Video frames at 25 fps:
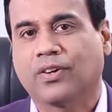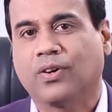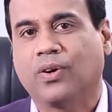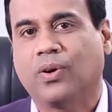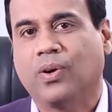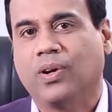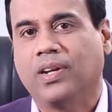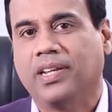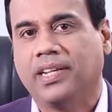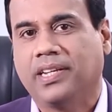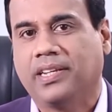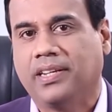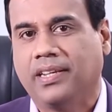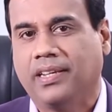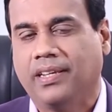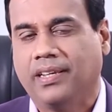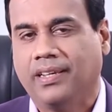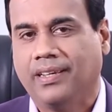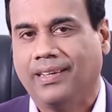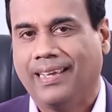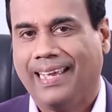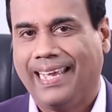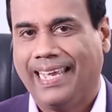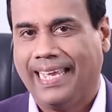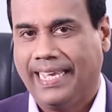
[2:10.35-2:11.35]

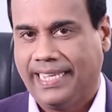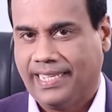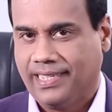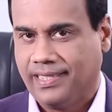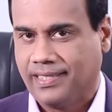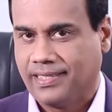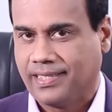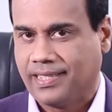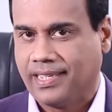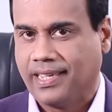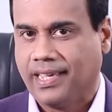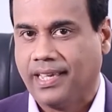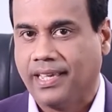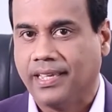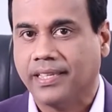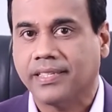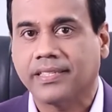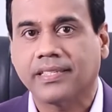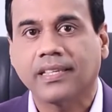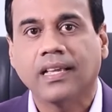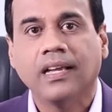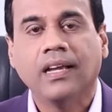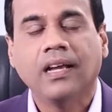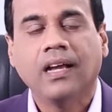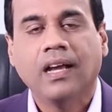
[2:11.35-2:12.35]
quality
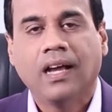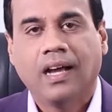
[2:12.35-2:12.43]
agencies